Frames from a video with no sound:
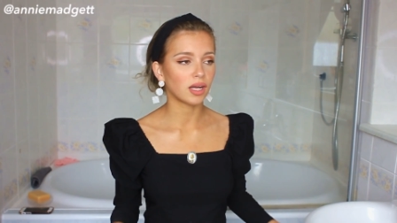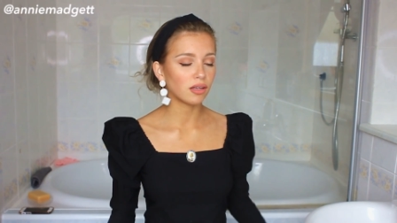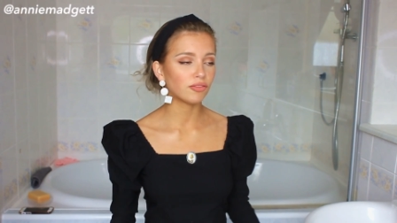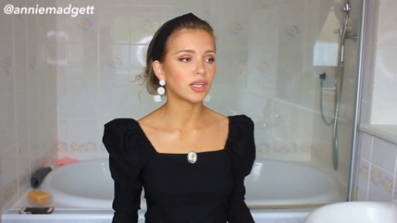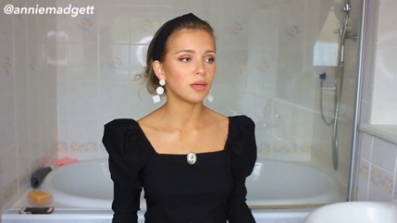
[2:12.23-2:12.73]
I
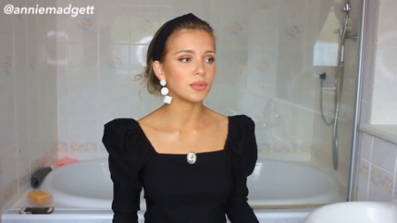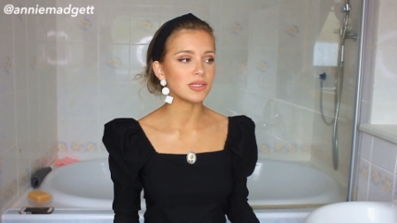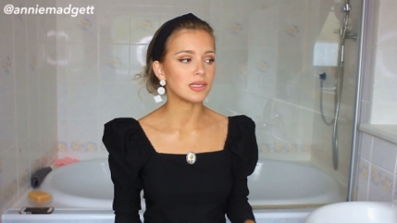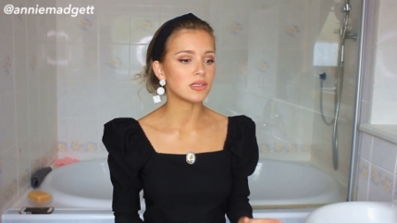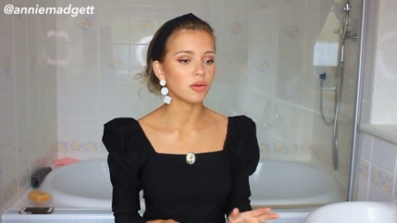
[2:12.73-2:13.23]
love to keep
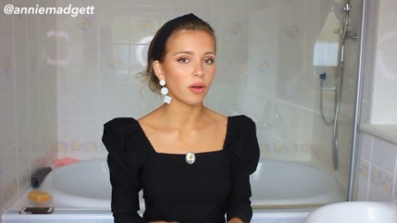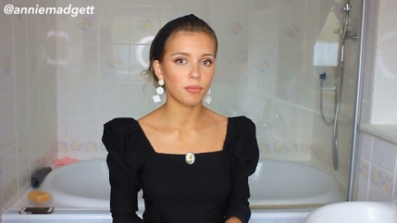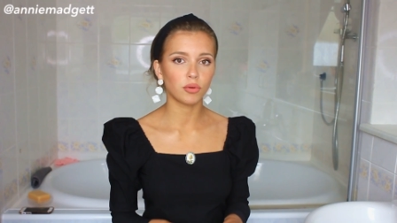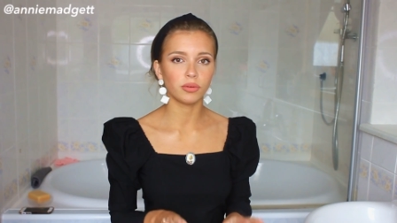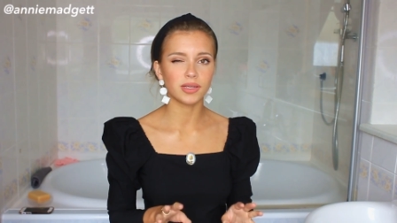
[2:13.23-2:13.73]
busy, so
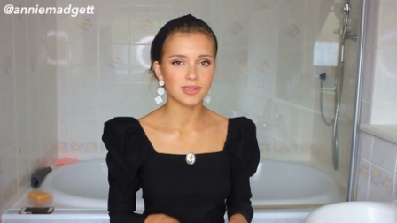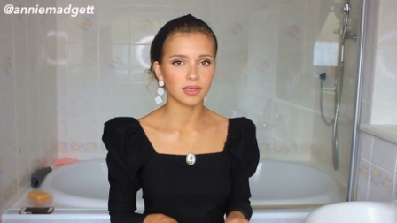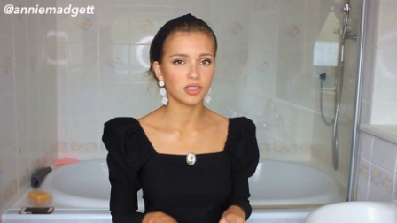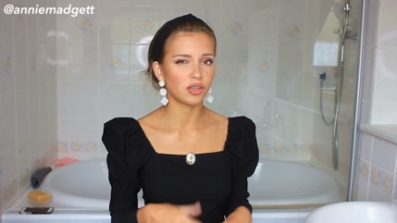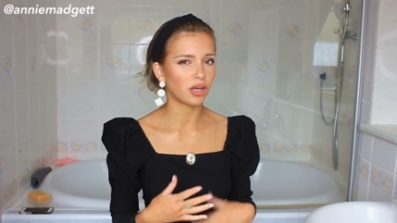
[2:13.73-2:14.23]
I'm always
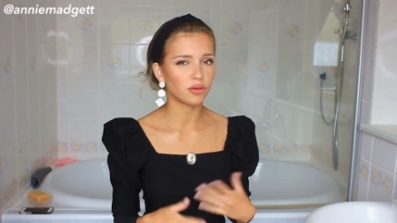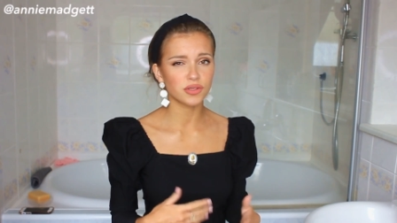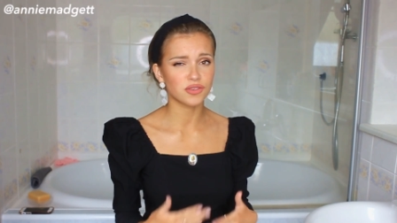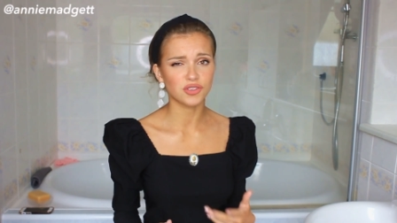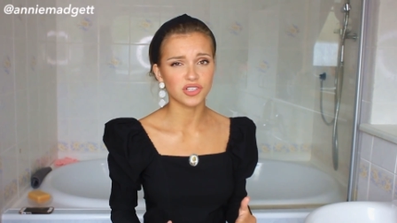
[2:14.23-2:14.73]
I
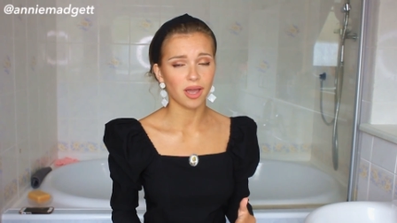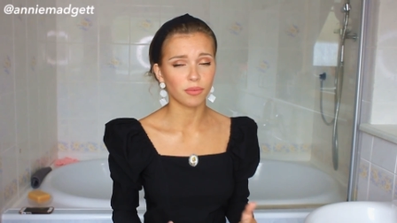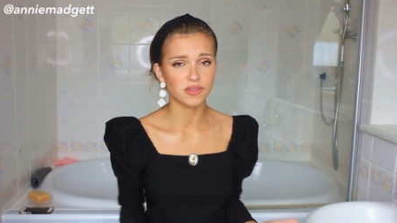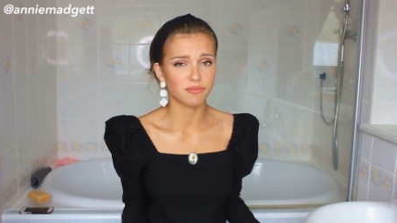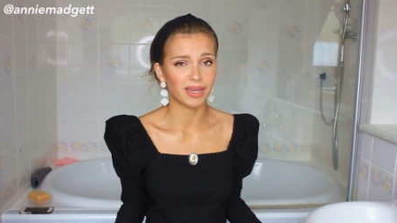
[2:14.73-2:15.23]
always use
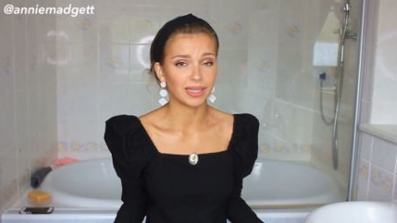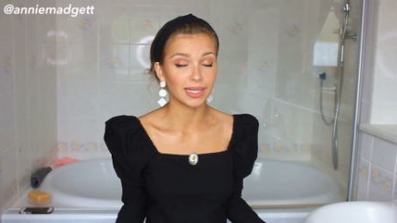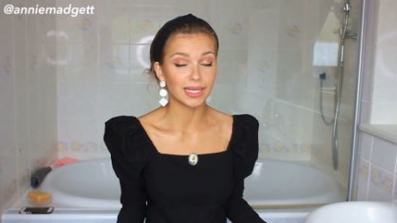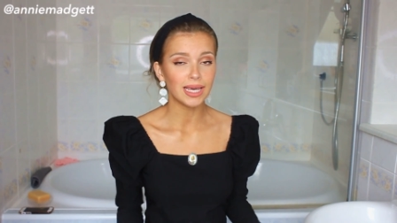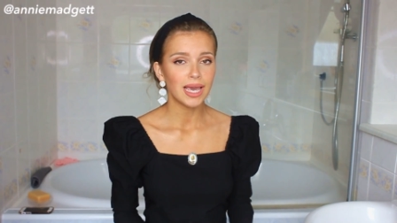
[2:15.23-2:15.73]
showers
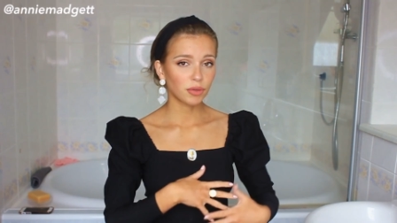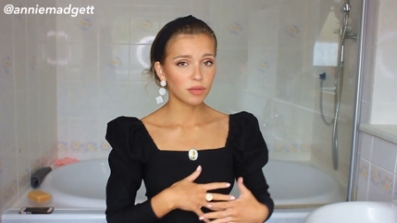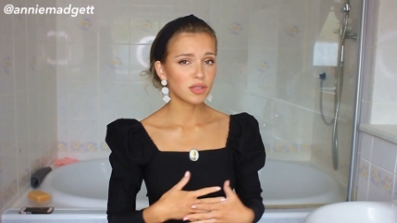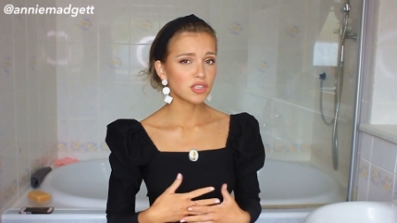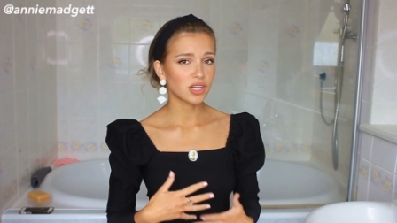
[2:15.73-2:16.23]
mainly. And when
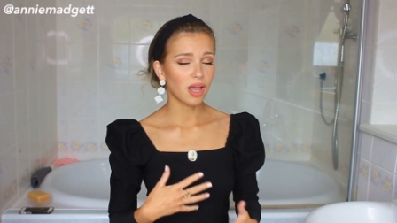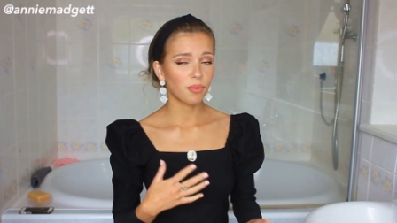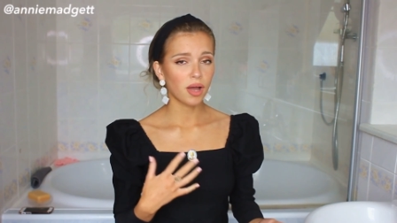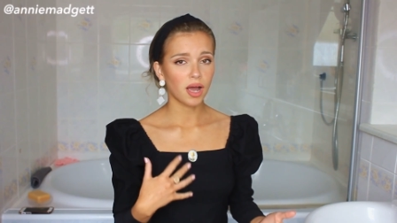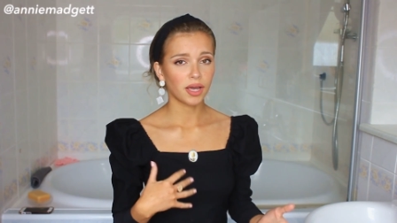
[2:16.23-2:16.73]
I'm in the shower,
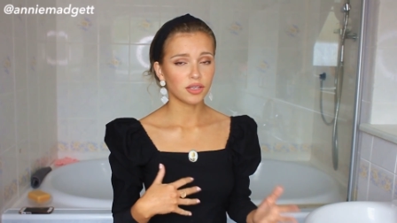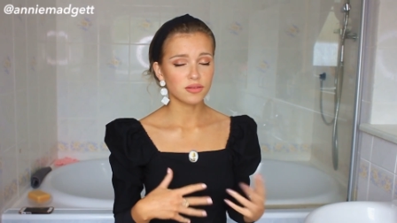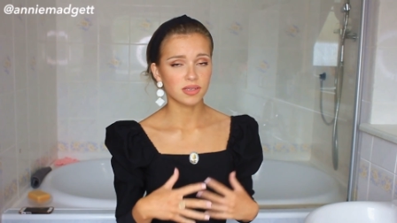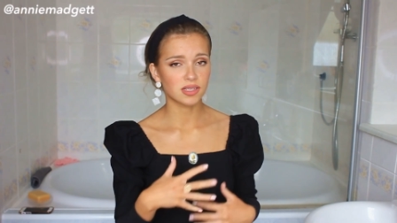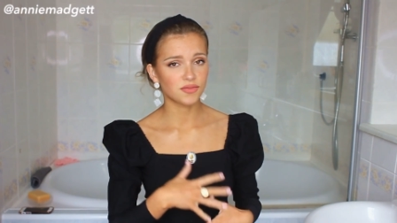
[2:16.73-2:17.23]
I
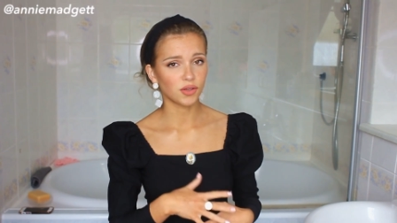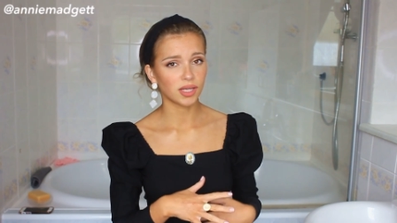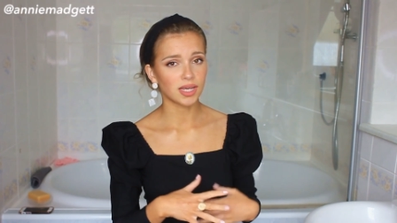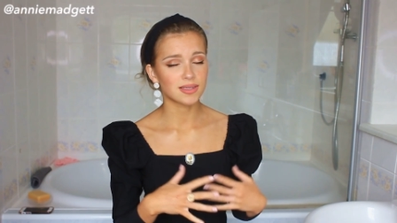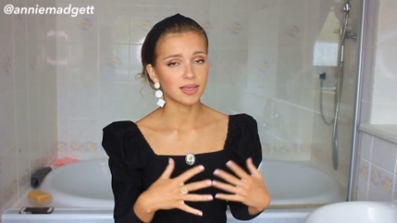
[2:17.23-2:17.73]
use an
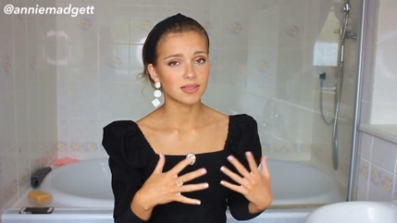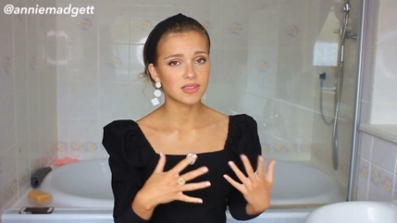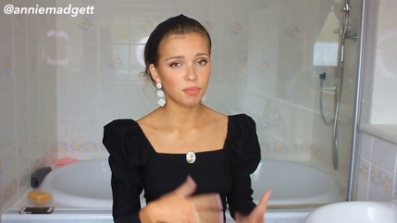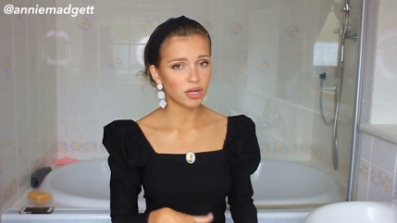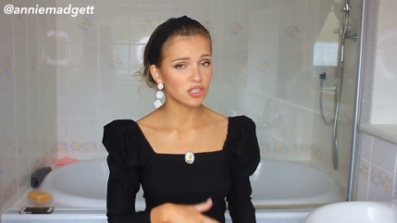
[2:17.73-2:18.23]
exfoliating
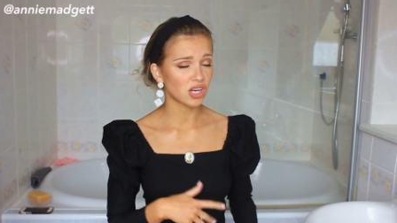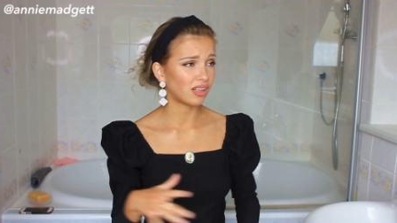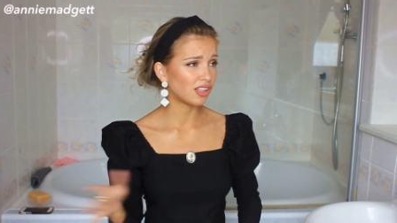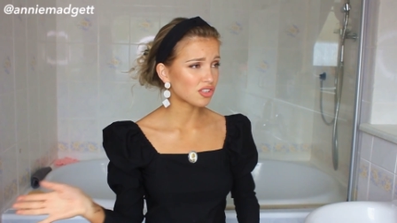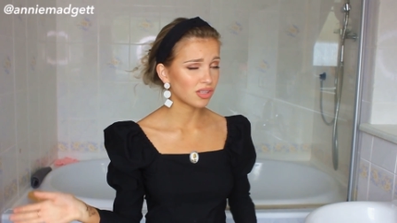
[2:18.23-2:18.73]
sponge. I
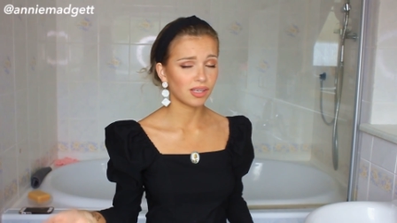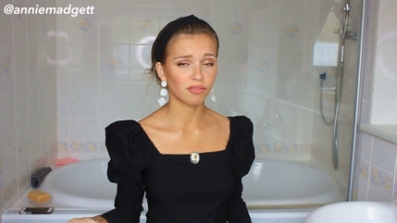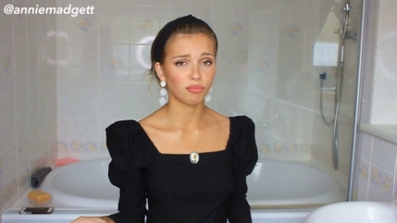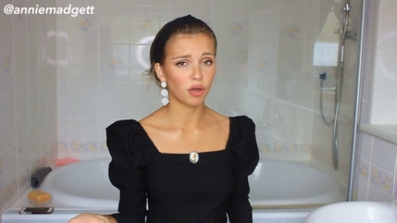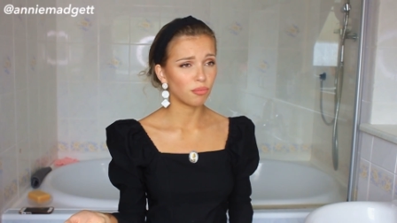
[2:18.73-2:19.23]
literally get
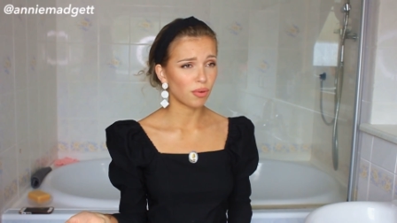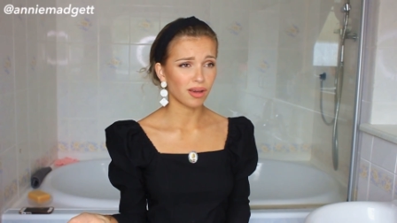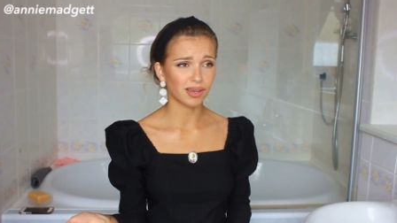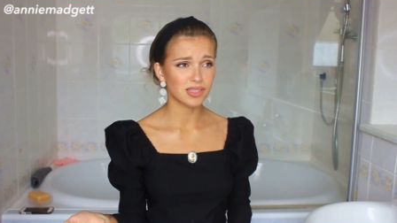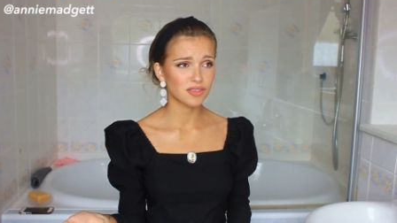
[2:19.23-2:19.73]
from Home
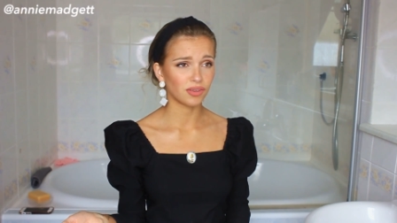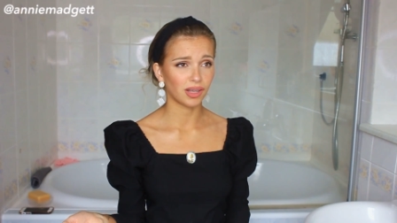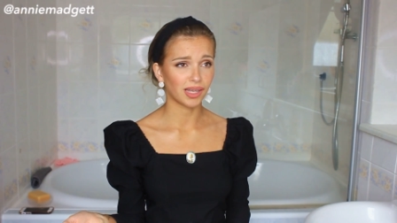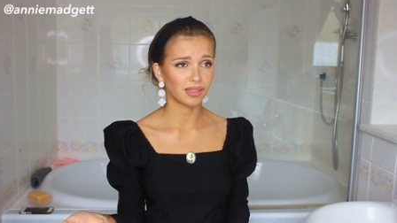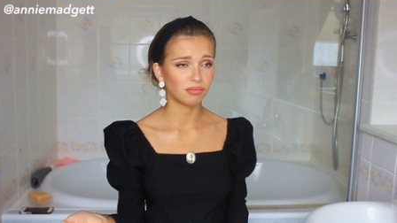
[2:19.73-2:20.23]
Bargains for
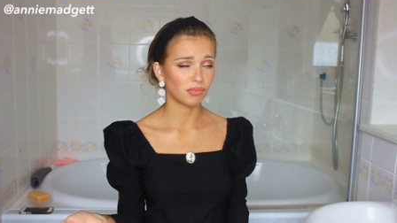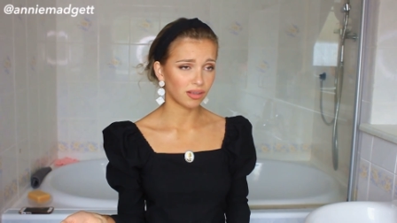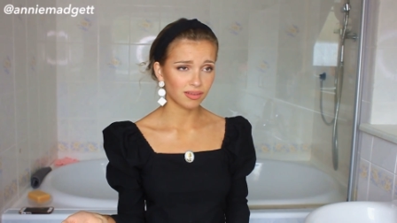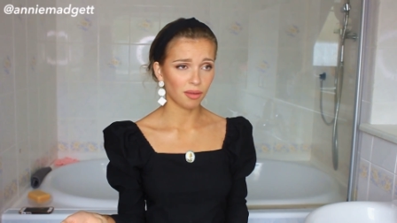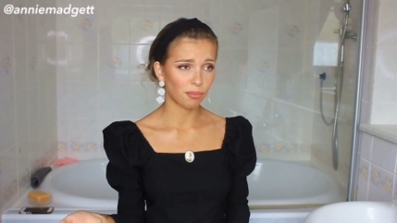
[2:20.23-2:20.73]
like
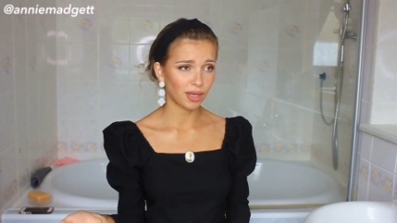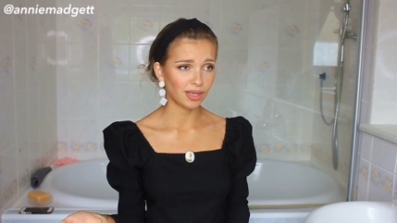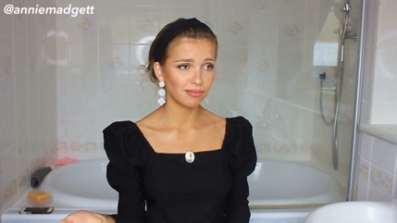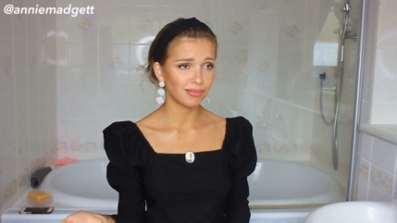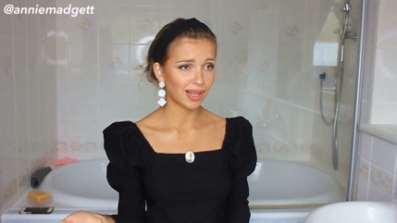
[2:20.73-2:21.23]

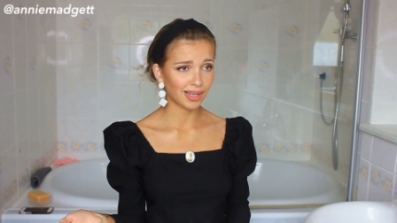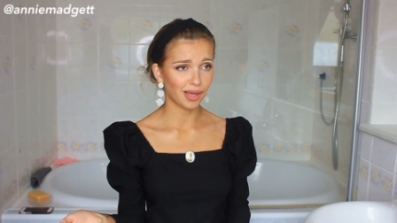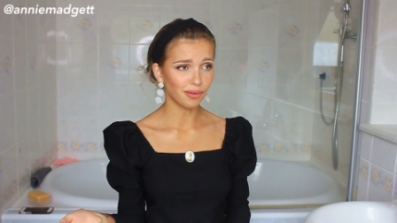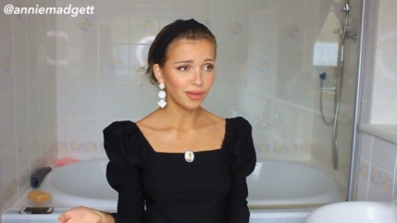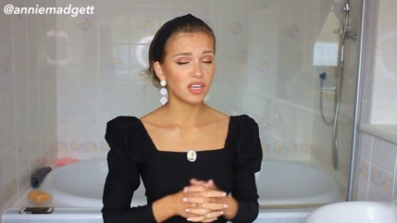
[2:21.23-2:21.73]
99p. Hello.
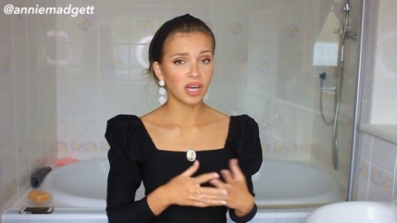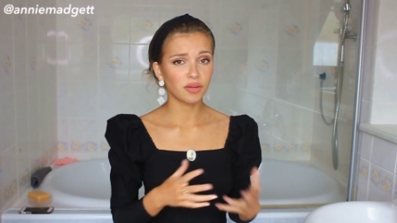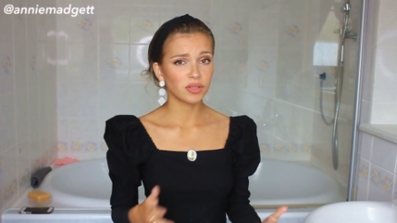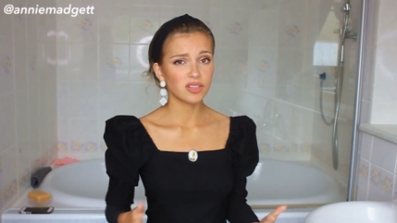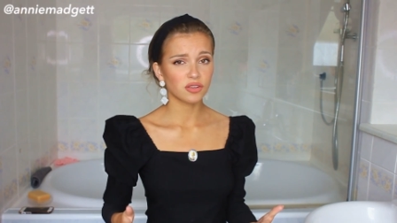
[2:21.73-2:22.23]
Yeah,
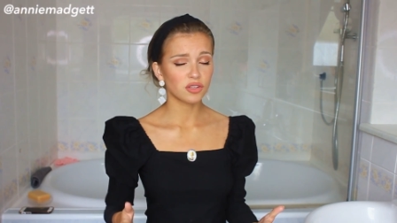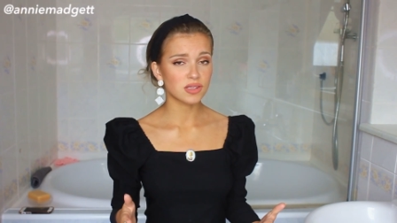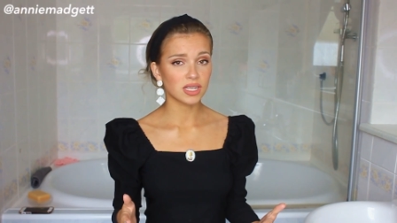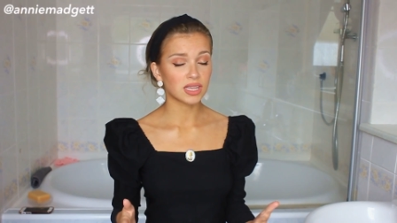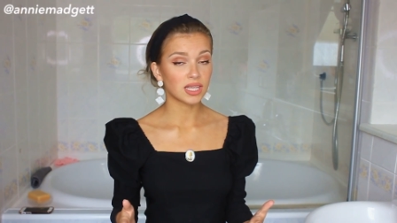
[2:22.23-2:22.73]
I really don't use
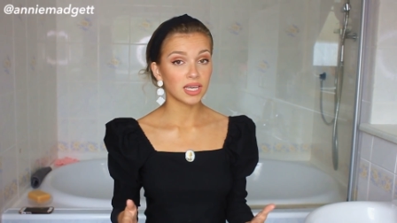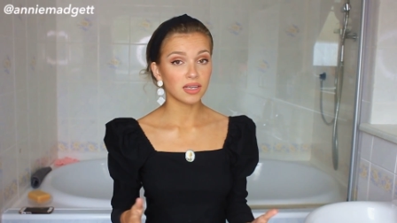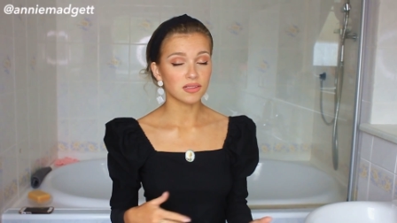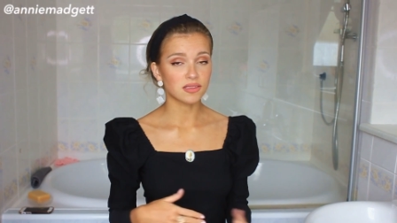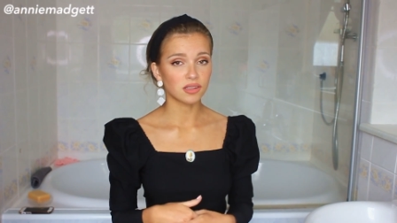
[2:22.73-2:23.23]
anything else.